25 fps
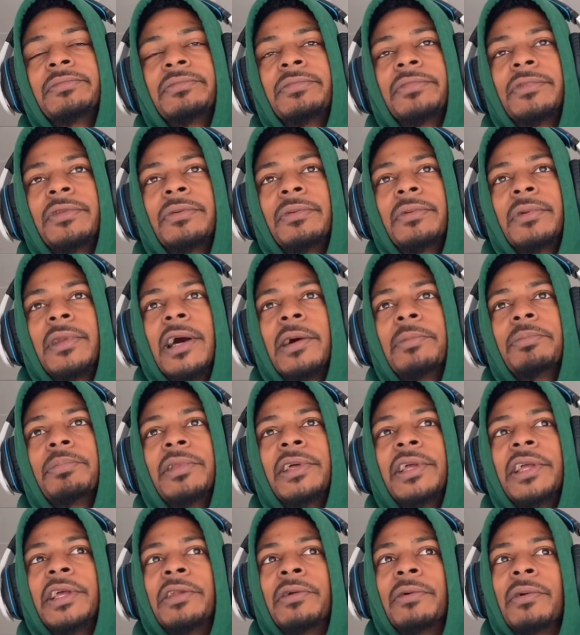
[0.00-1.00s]
We're not
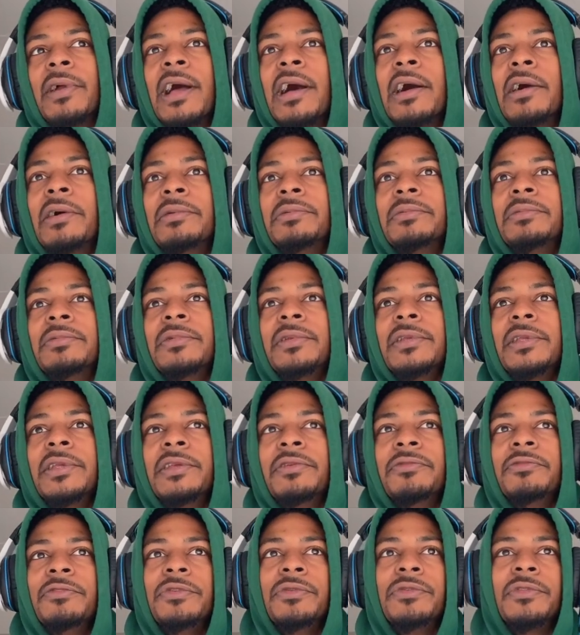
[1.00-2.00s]
playing around.
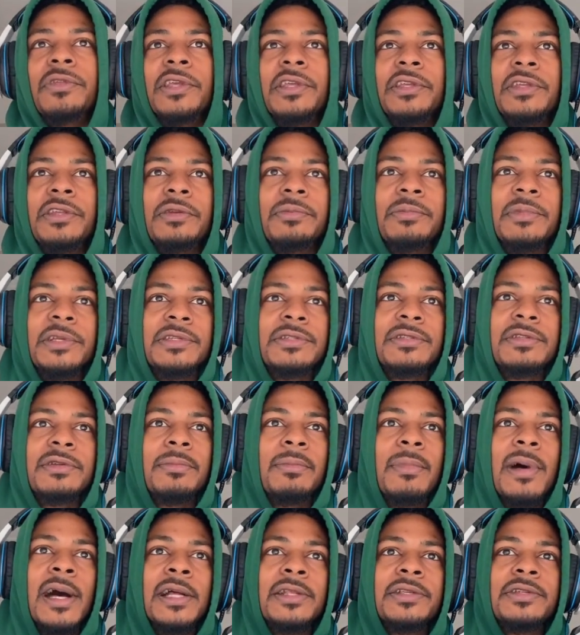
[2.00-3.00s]
If you think you're Mr.
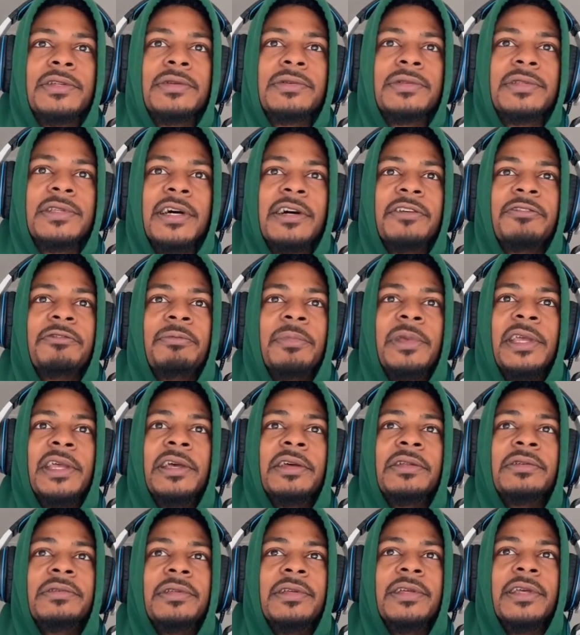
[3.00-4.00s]
Macho Tough
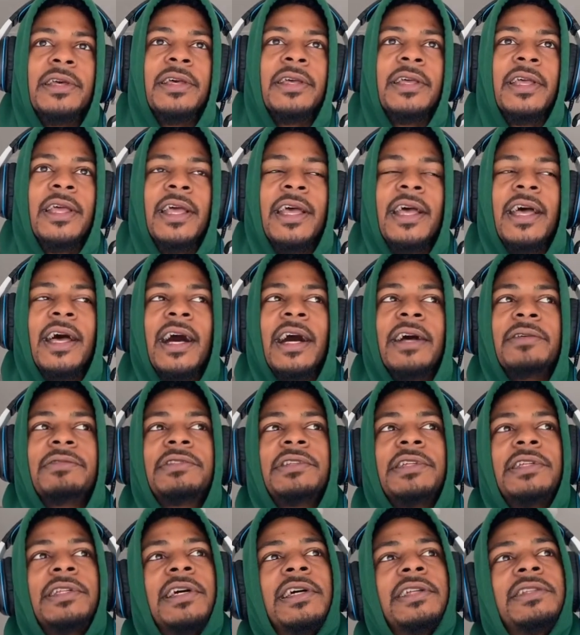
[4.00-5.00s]
Man, I've
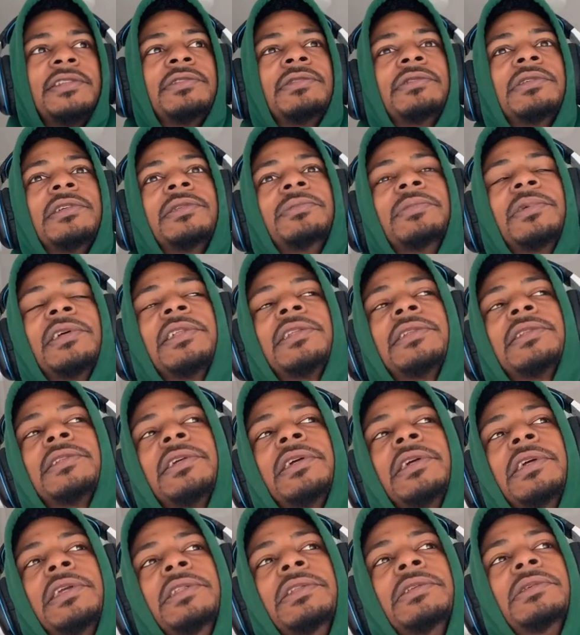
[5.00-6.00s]
seen that too in the
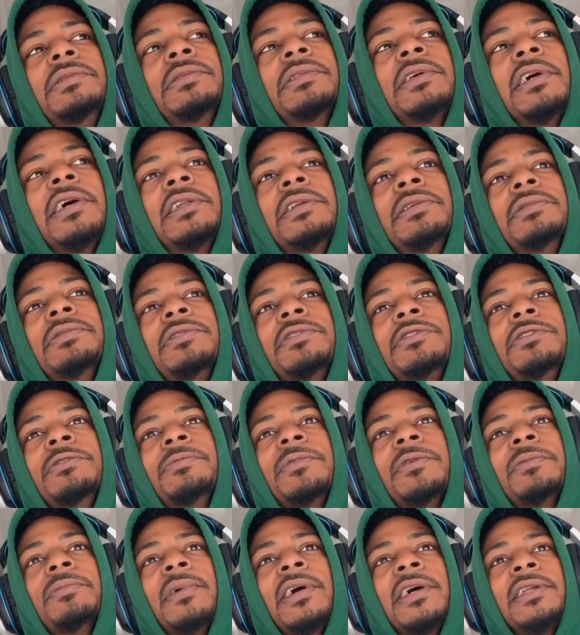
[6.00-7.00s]
military. Dude thought he was
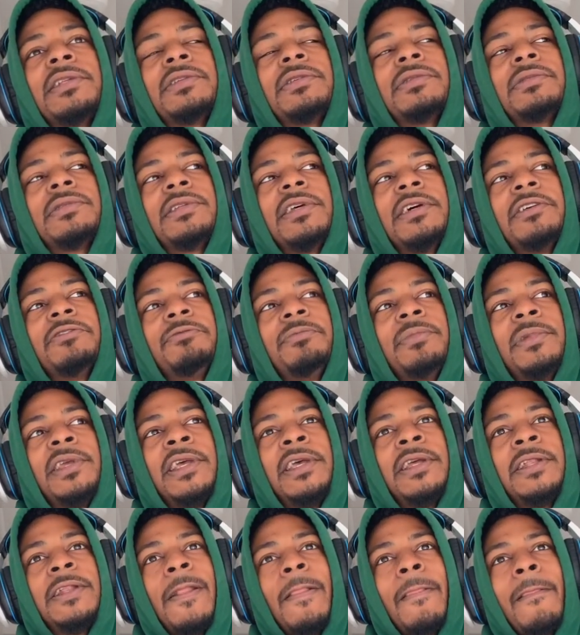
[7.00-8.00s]
super macho tough
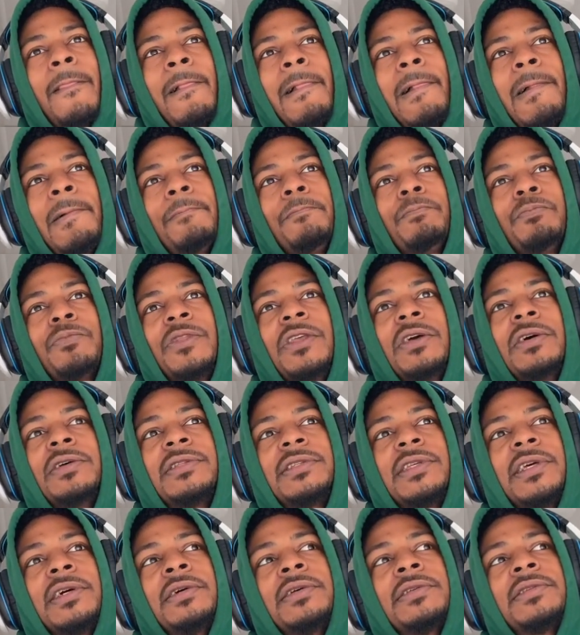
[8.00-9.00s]
man,
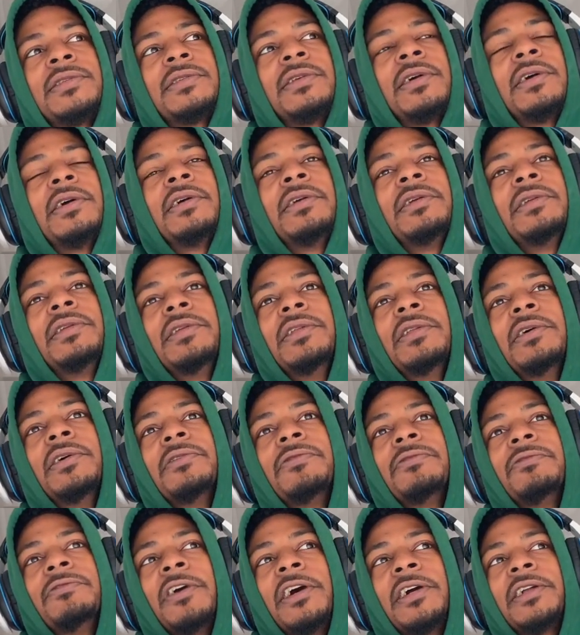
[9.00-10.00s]
telling Sergeant,
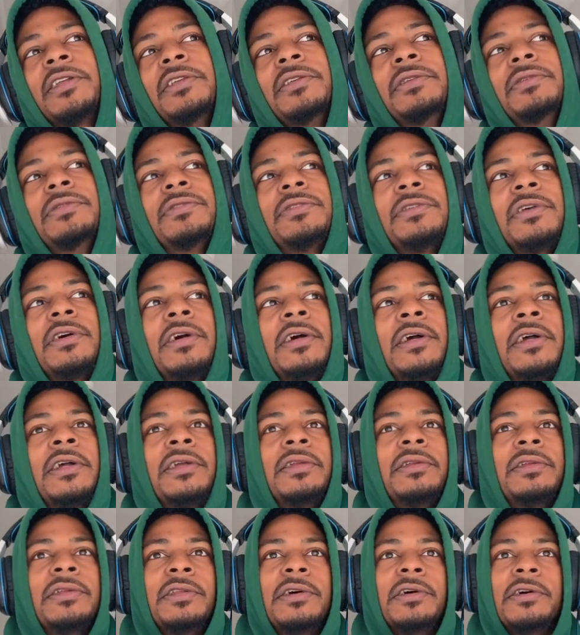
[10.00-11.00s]
fuck you,
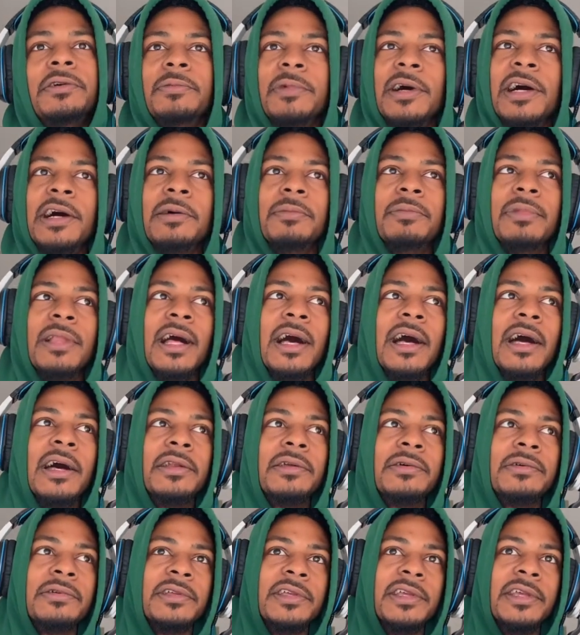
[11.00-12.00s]
Sergeant, blah, blah, I
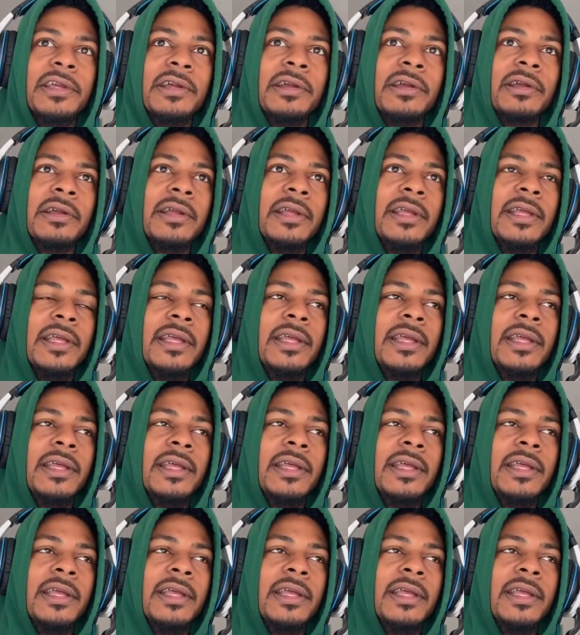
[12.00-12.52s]
don't care.